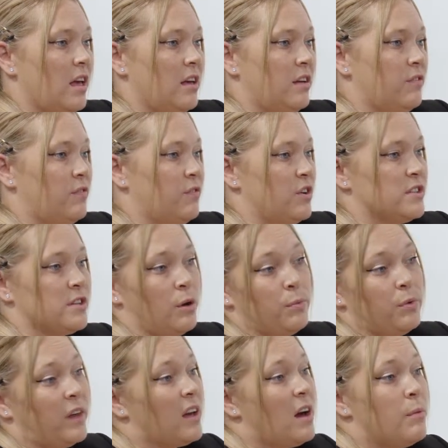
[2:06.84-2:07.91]
If, for
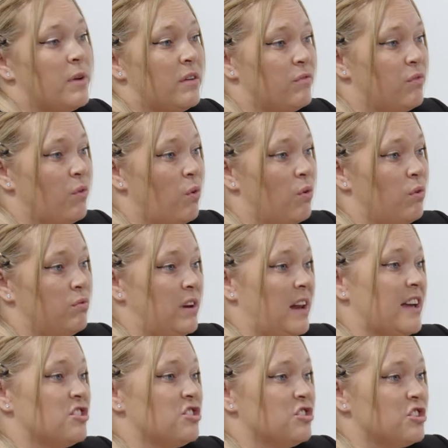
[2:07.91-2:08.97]
example, they come in for
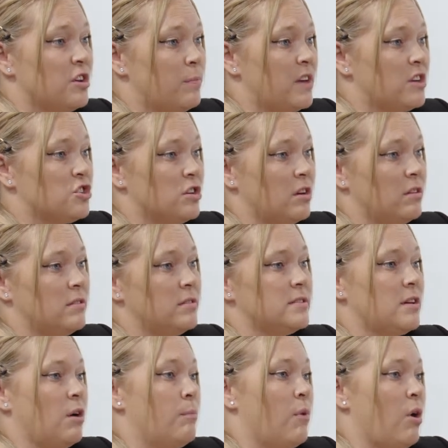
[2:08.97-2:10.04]
relationship
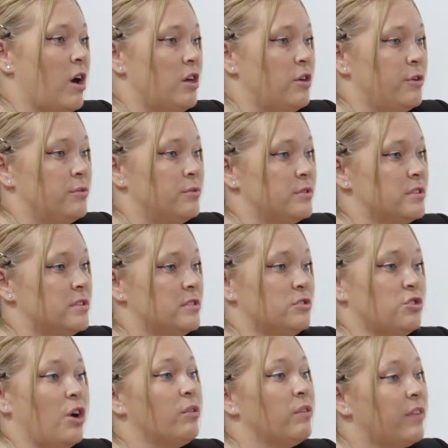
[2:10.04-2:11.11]
issues, I might use
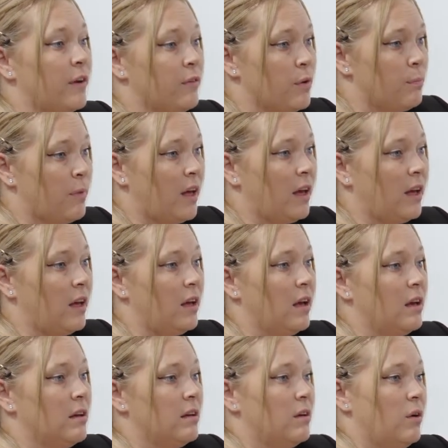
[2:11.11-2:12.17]
stone therapy,
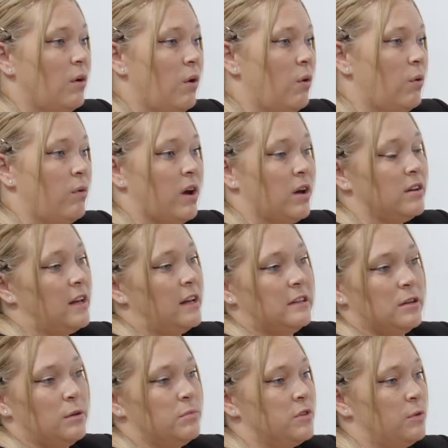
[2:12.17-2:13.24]
or I could
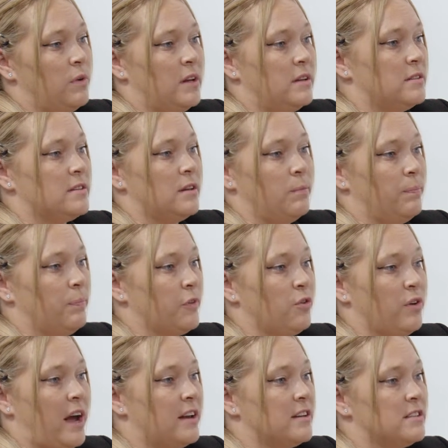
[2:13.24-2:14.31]
end up doing some
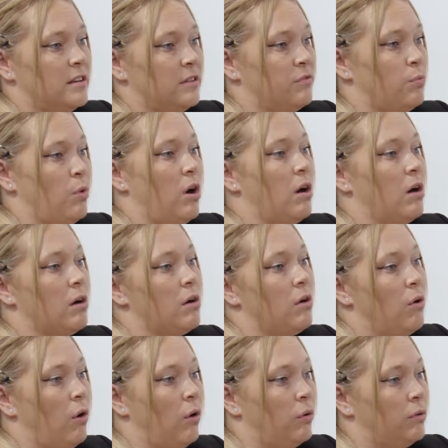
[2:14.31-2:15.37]
creative
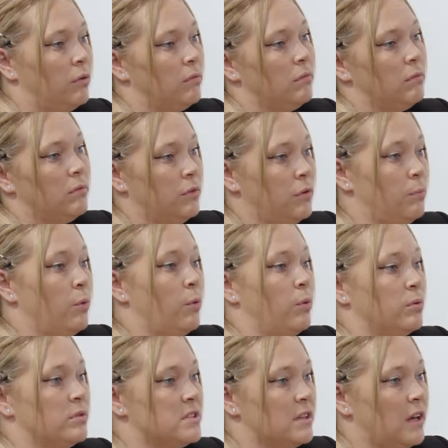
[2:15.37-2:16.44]
work on the
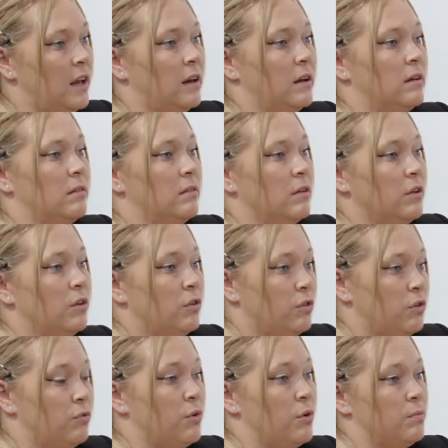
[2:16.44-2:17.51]
boards in
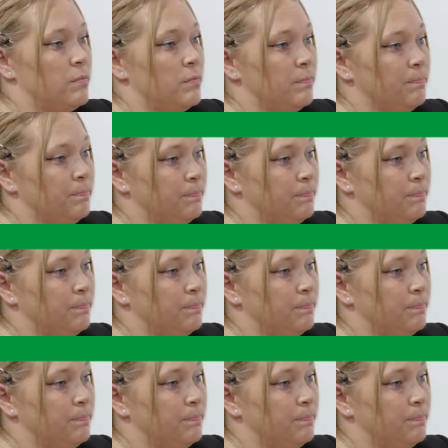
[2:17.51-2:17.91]
the room.